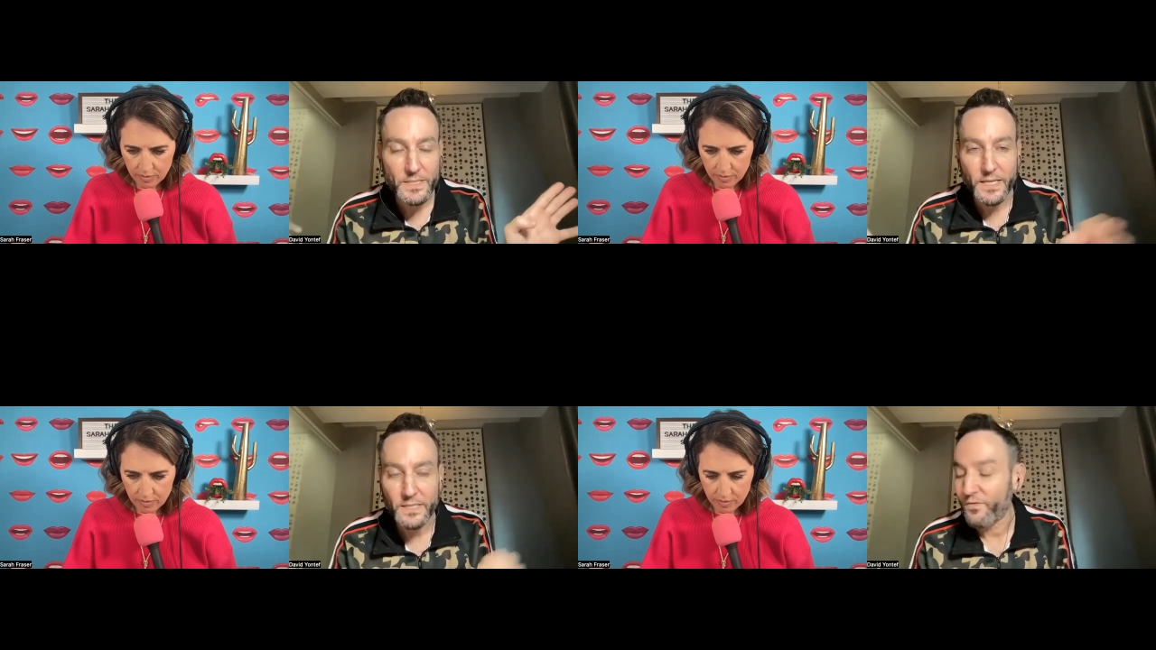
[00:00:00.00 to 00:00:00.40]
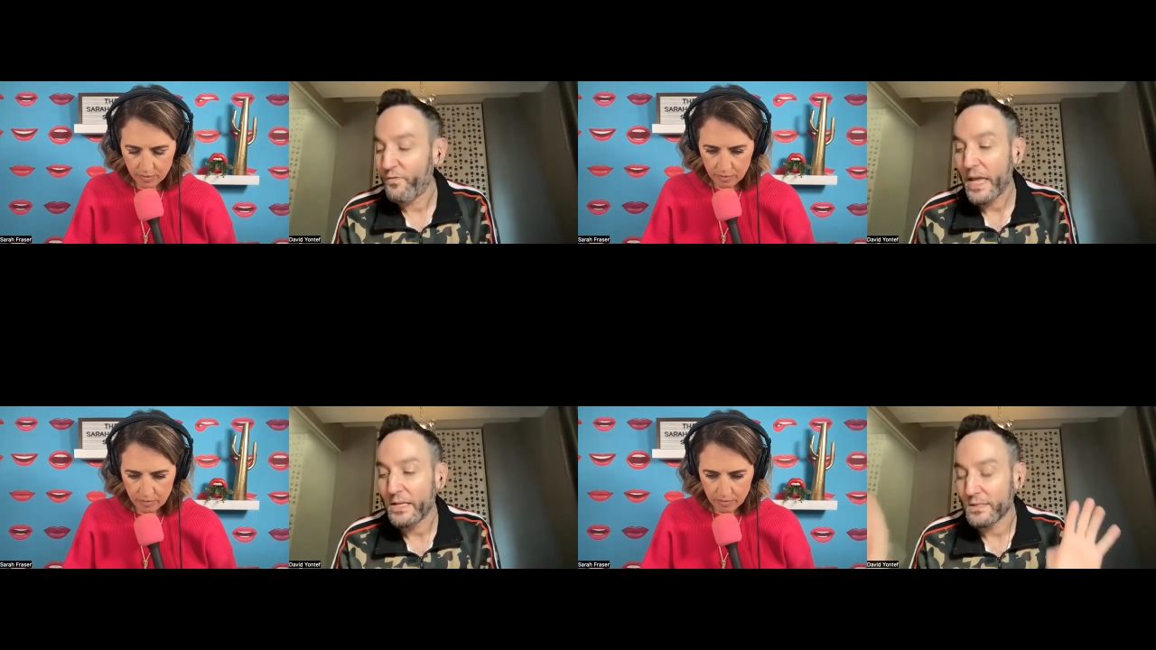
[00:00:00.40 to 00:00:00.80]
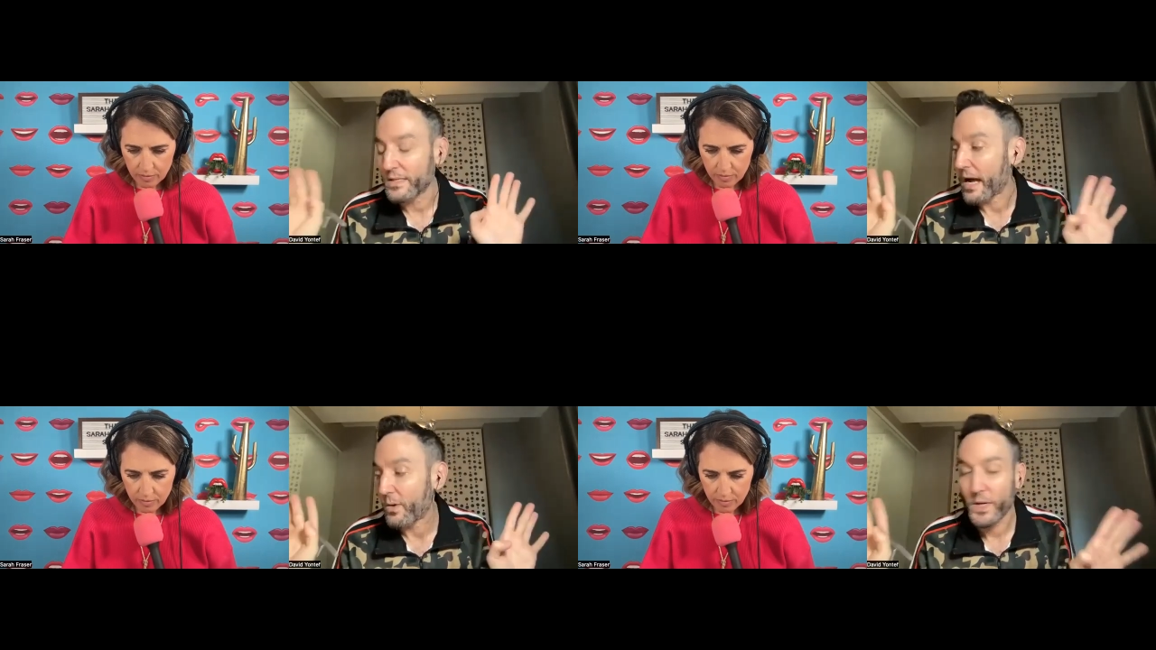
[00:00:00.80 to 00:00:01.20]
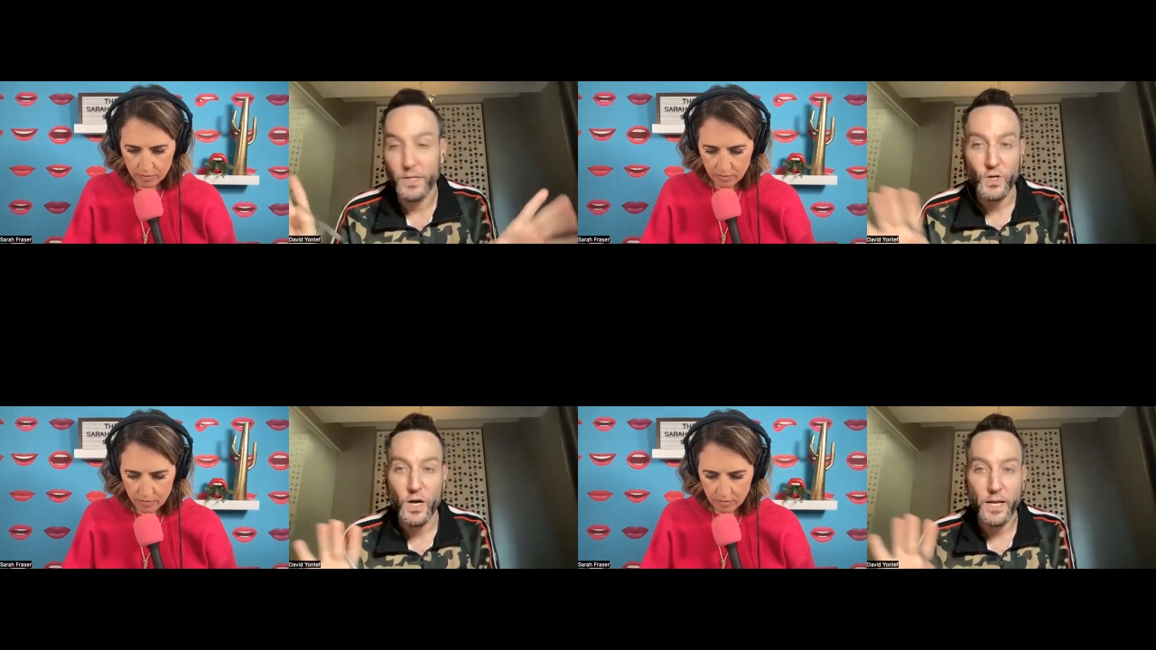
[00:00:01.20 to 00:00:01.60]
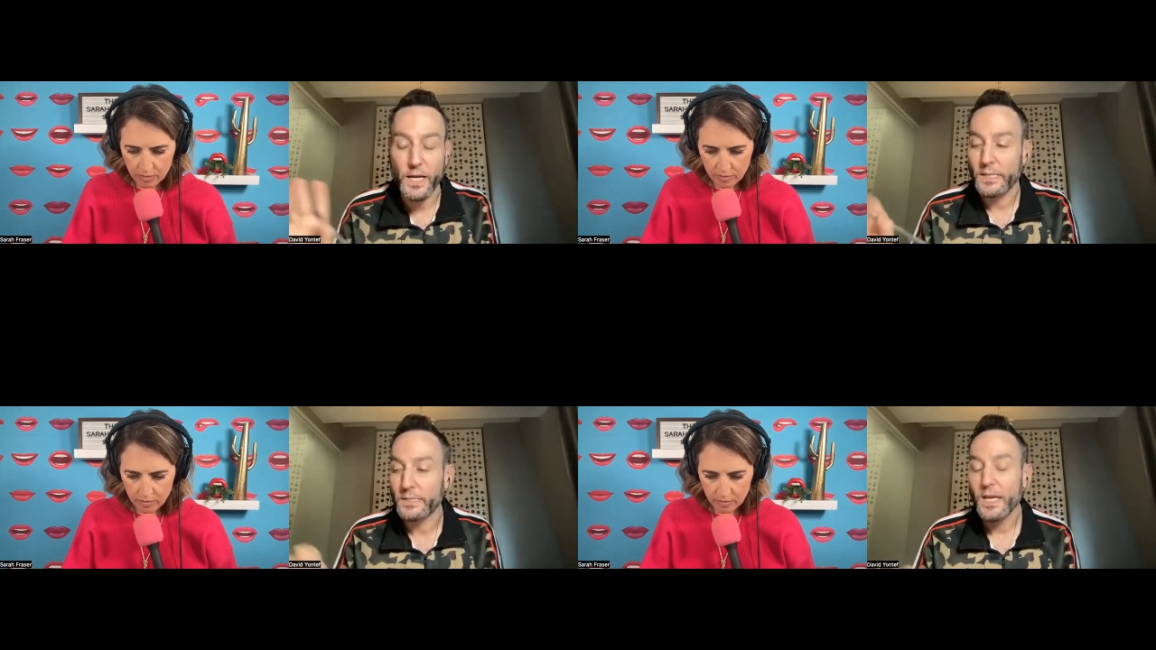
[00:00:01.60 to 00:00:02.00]
Speaker 1: business. Faye does not want to talk,
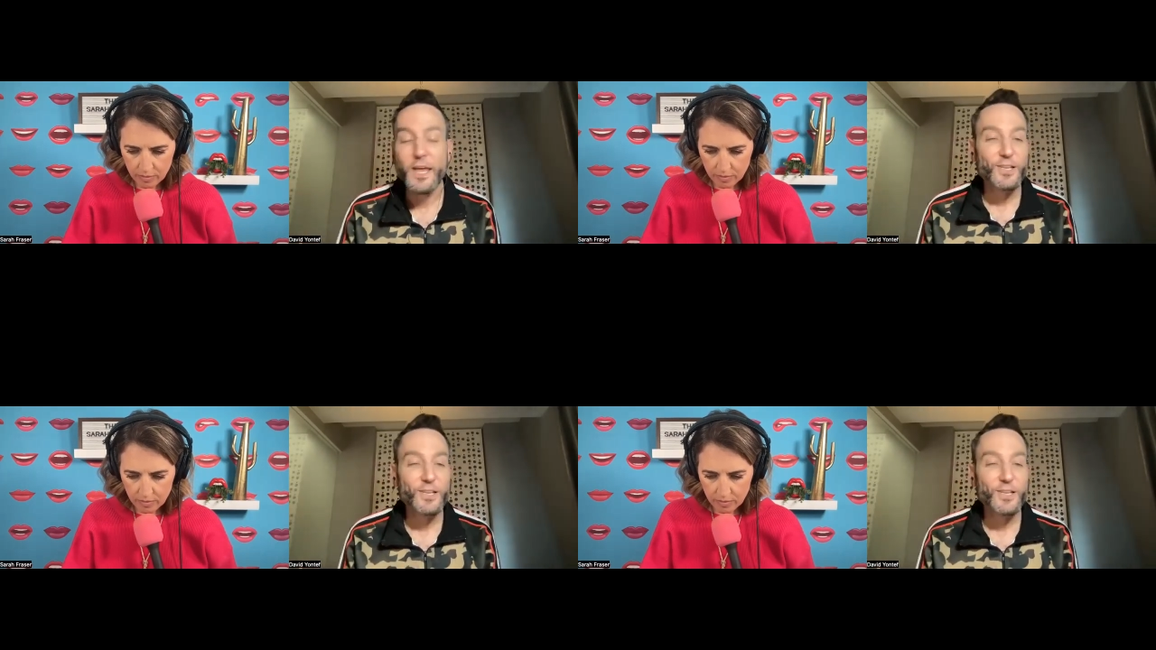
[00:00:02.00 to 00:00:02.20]
guys.